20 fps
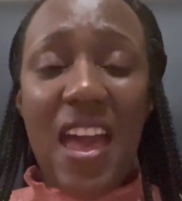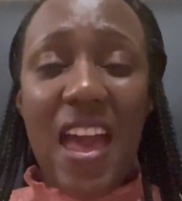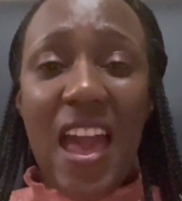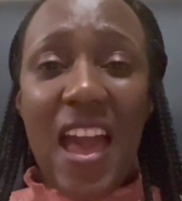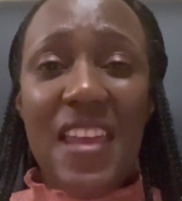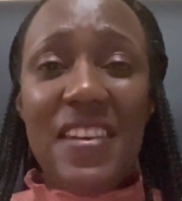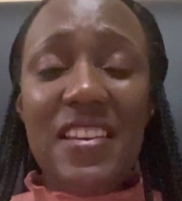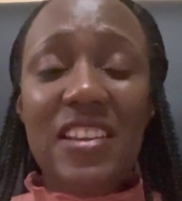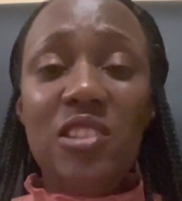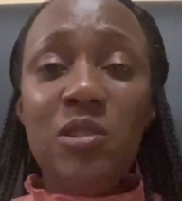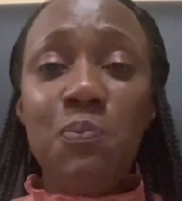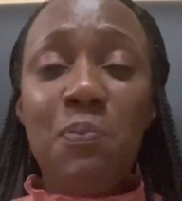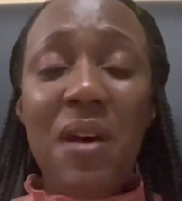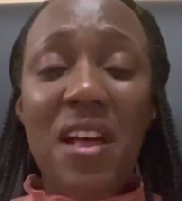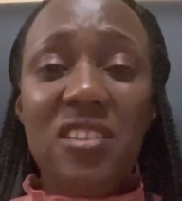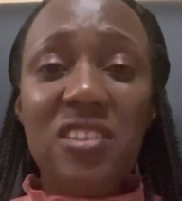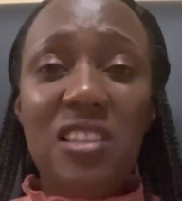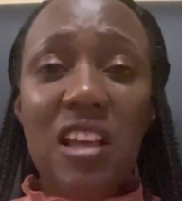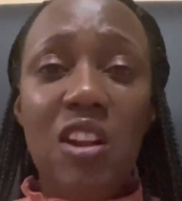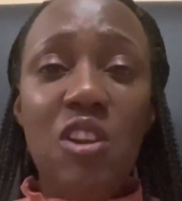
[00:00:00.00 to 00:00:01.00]
And he's
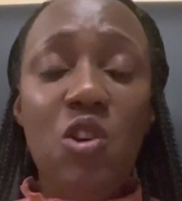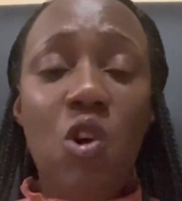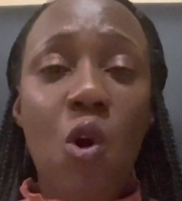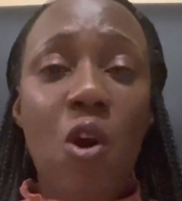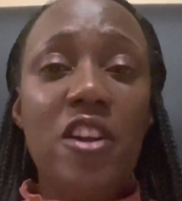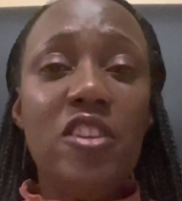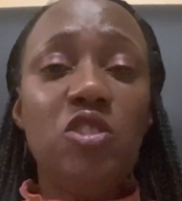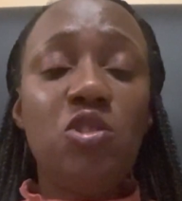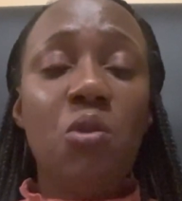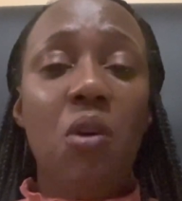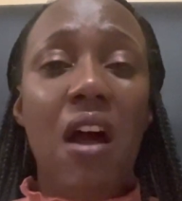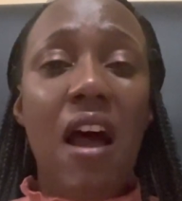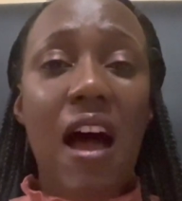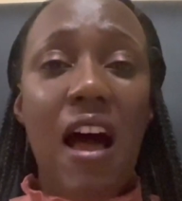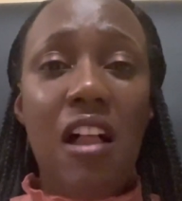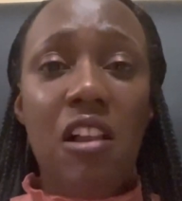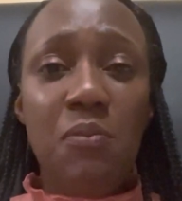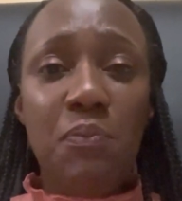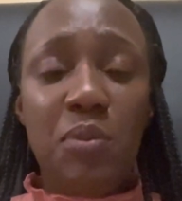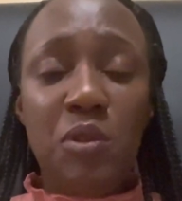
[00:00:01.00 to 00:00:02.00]
personally going to
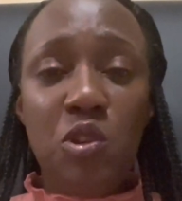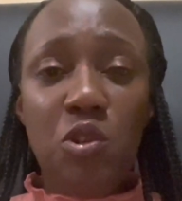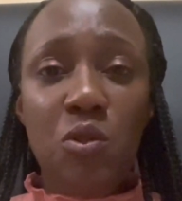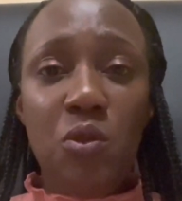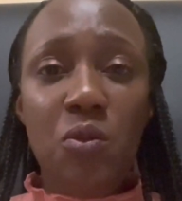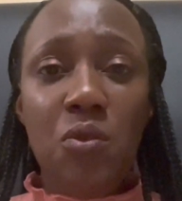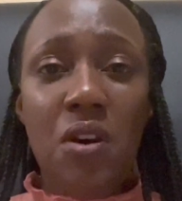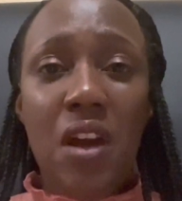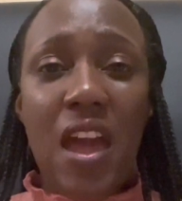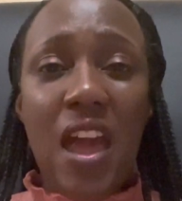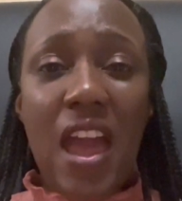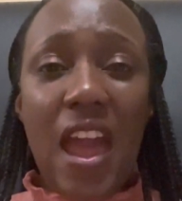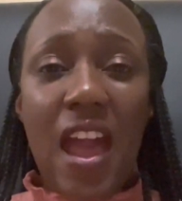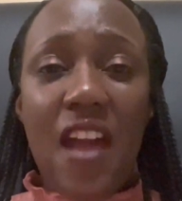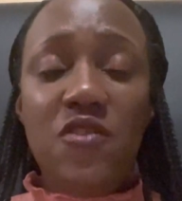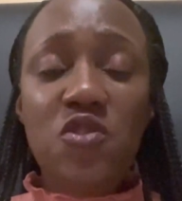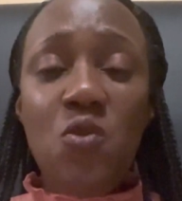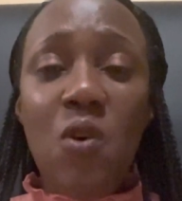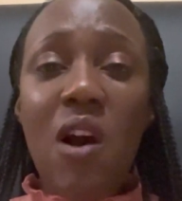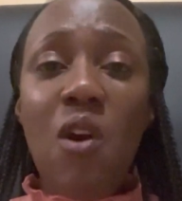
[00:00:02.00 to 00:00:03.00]
help you
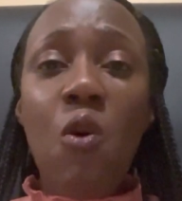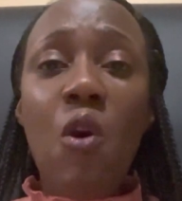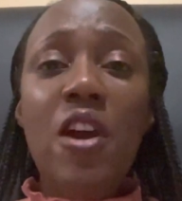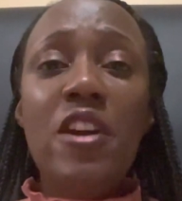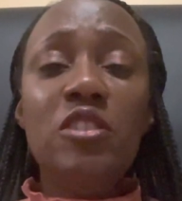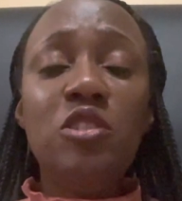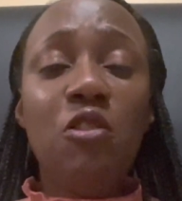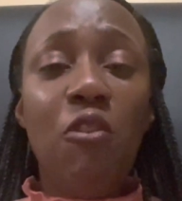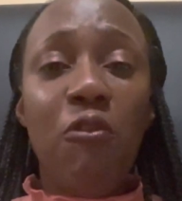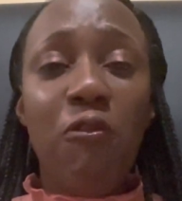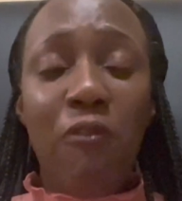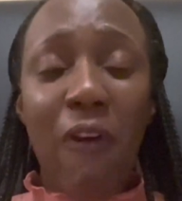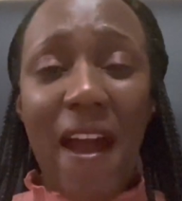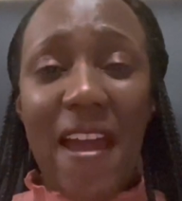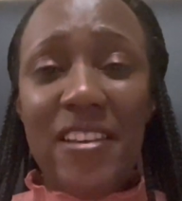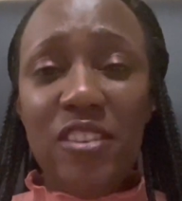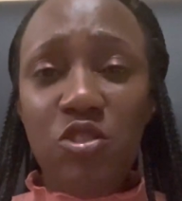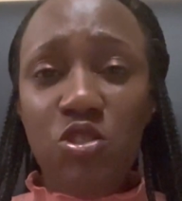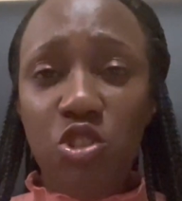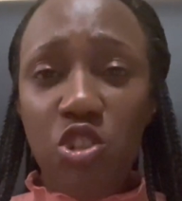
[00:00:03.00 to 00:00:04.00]
and you are going to
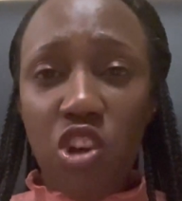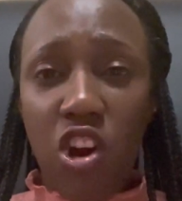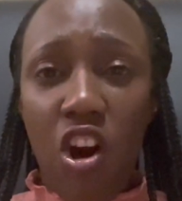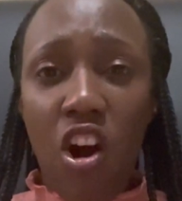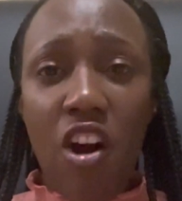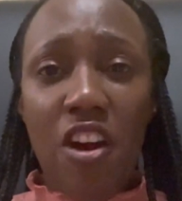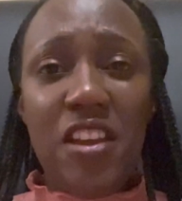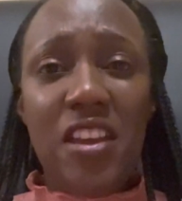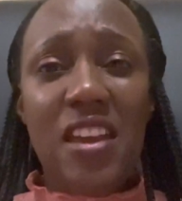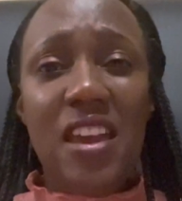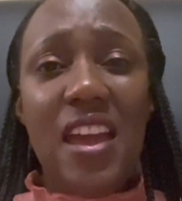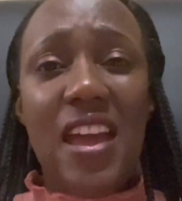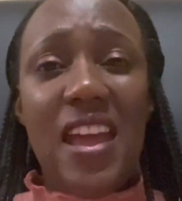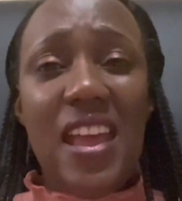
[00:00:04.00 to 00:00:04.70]
find joy